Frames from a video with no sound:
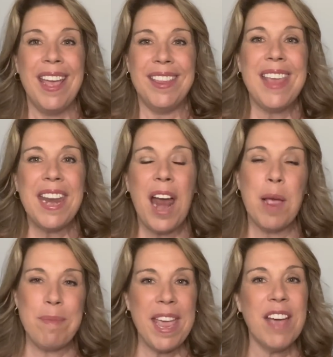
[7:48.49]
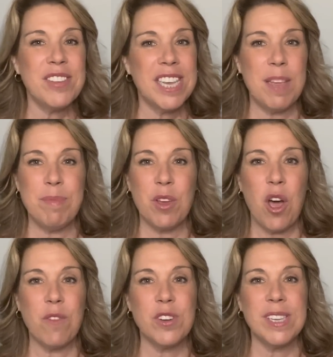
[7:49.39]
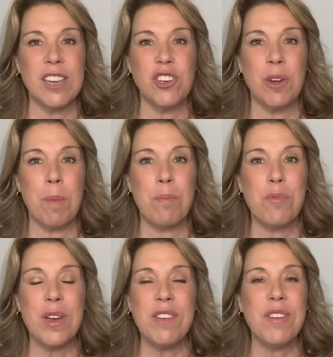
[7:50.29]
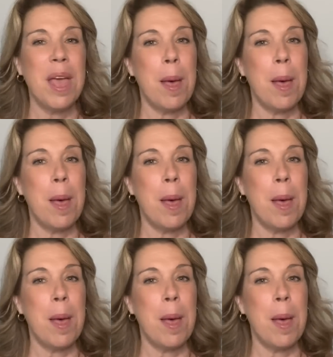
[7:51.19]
then I may have to keep the conversation brief,